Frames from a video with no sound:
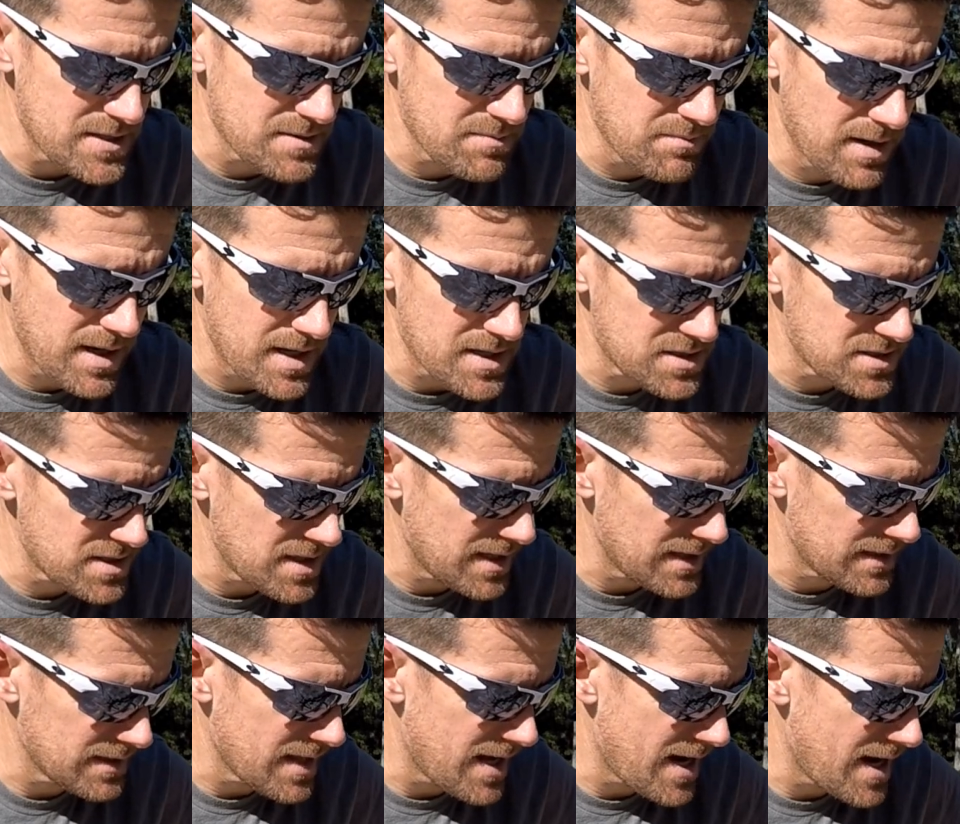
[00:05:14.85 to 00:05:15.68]
as
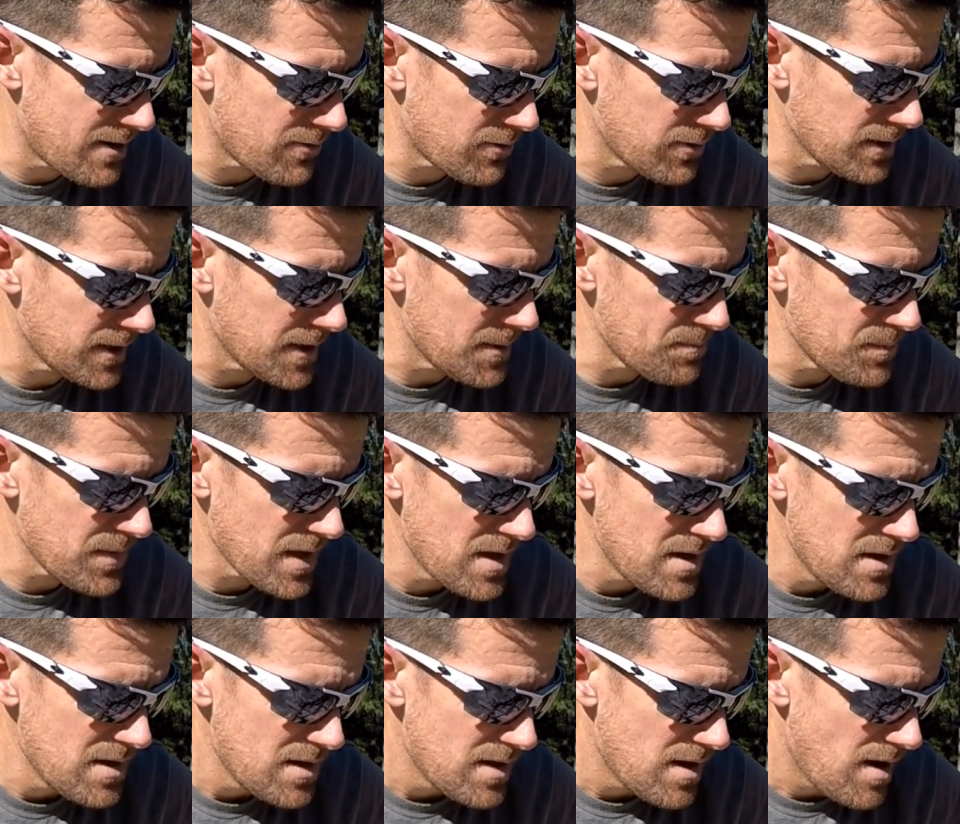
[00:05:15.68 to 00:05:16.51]
much laterally.
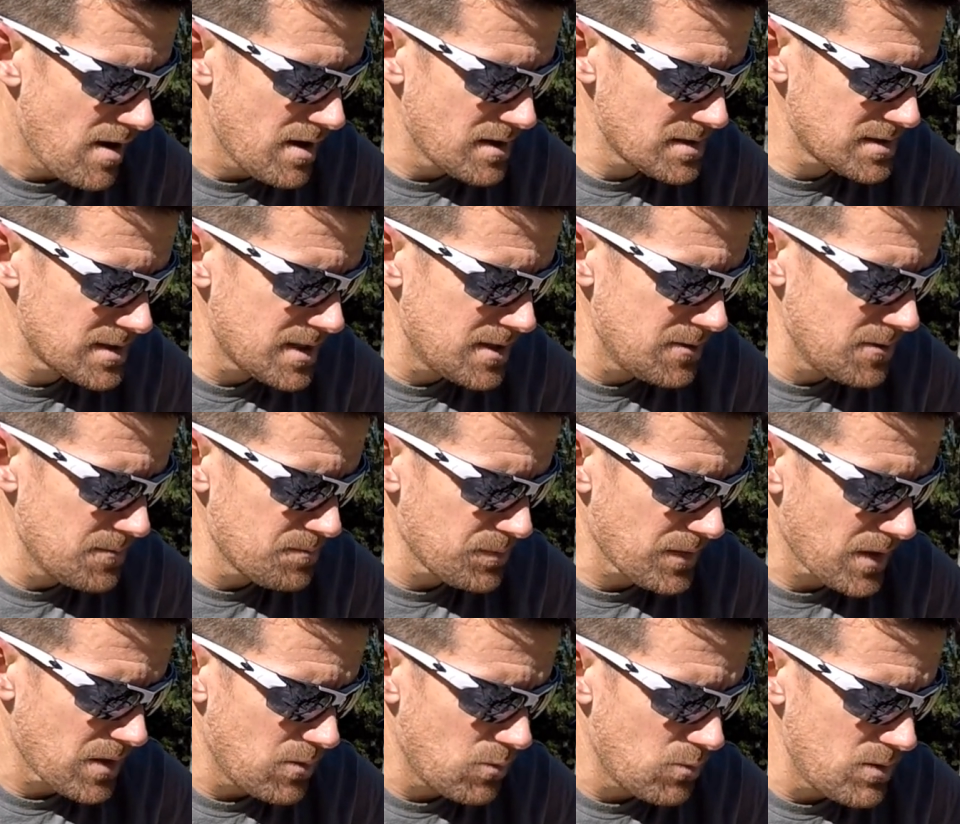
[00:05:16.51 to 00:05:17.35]

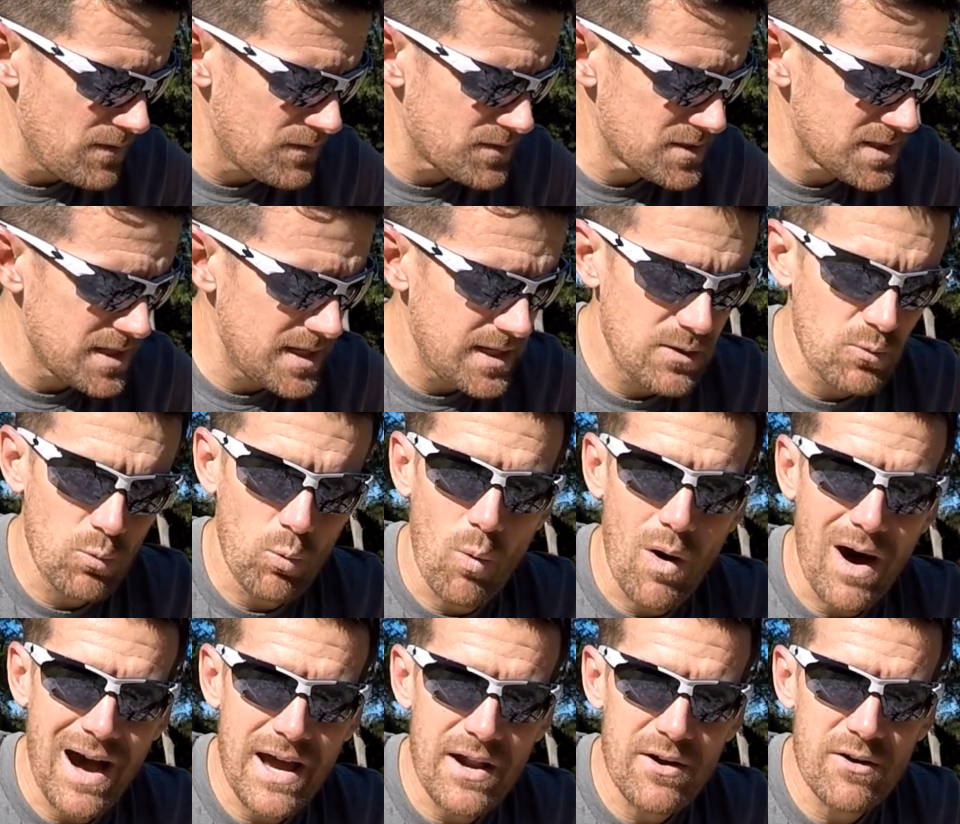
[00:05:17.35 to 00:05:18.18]
Also, we've
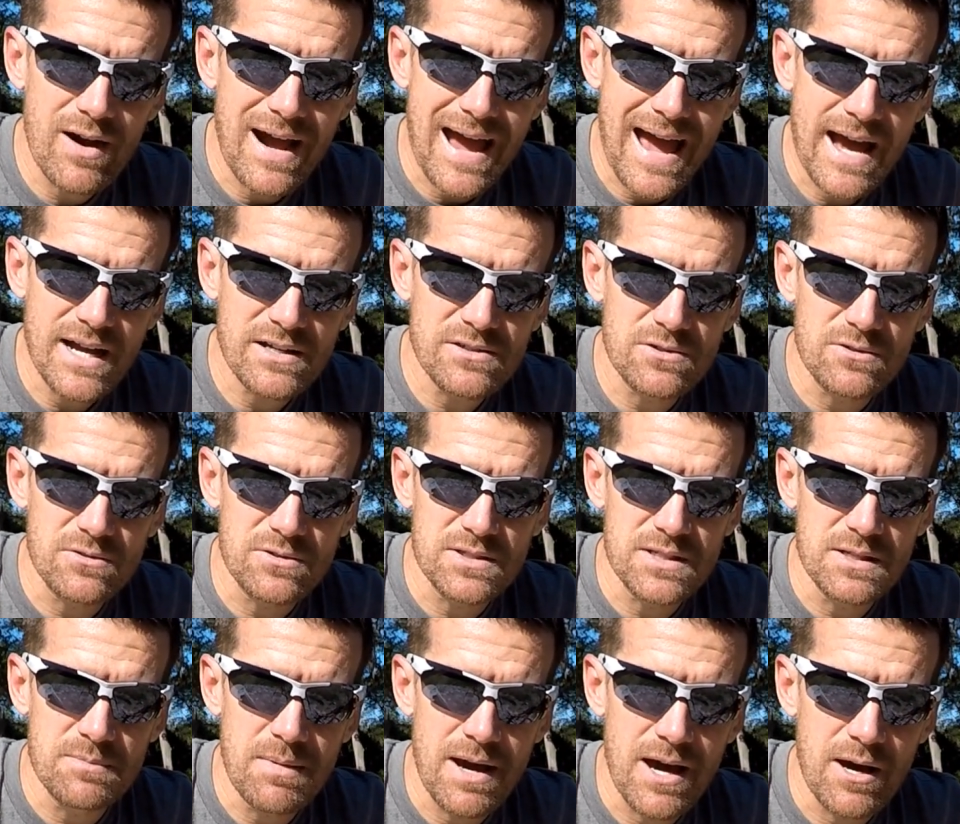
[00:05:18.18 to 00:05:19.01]
seen wider
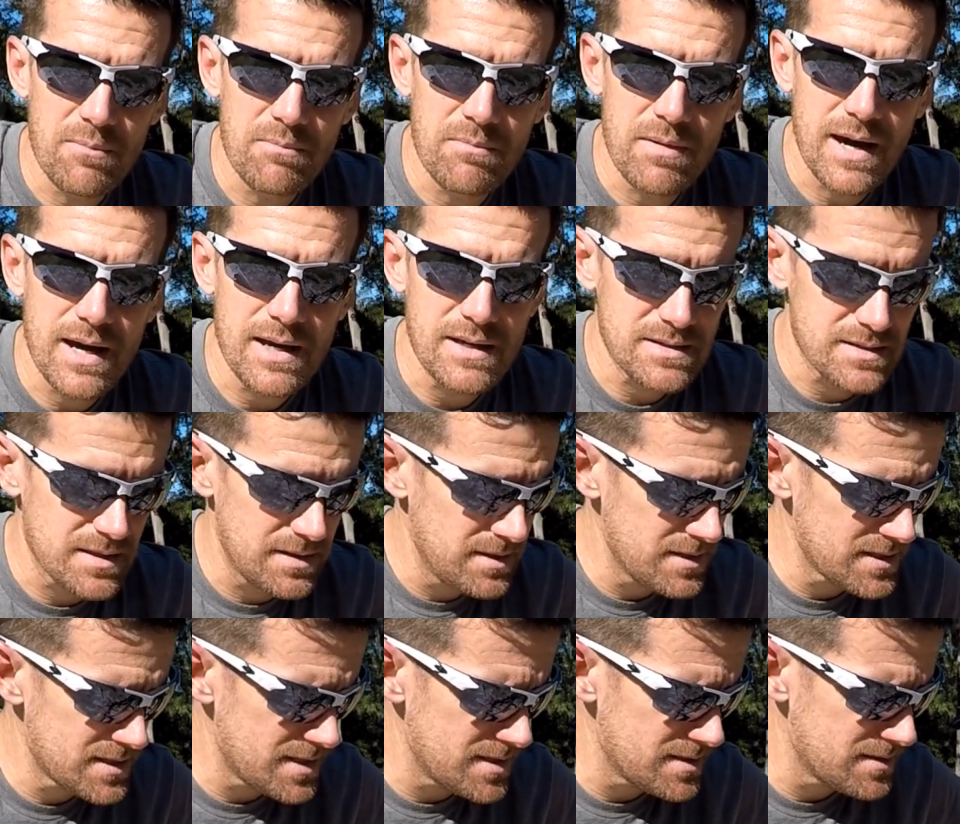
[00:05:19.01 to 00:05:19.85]
axles in mountain bikes,
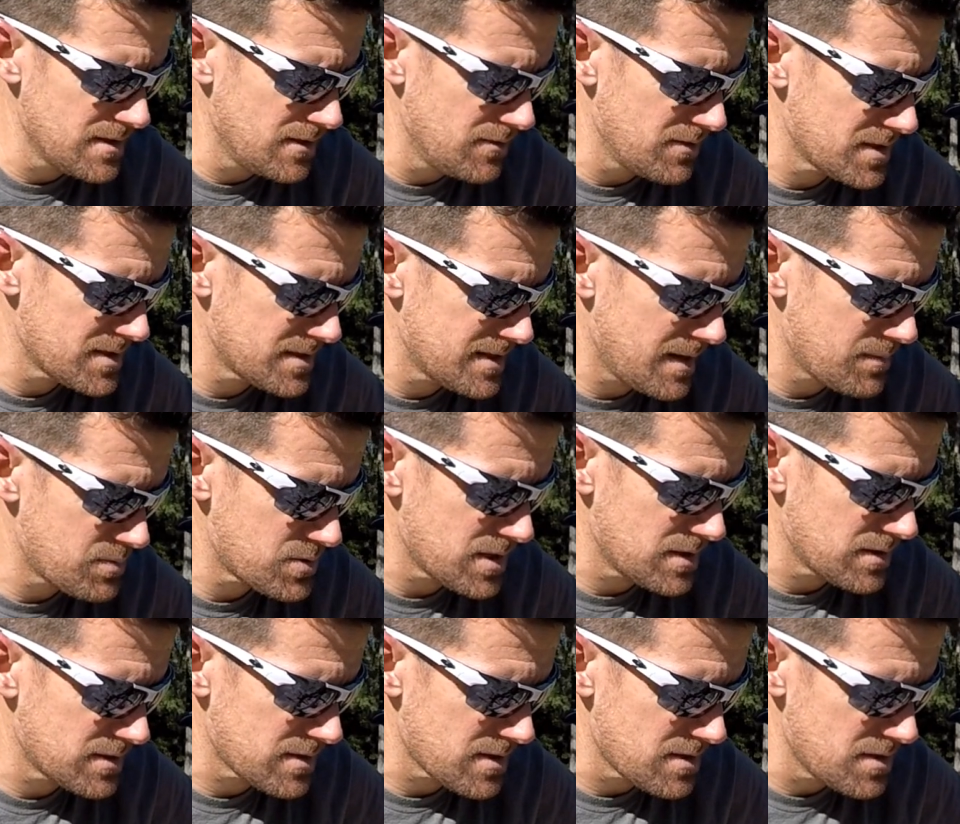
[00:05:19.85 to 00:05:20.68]
and this is no exception.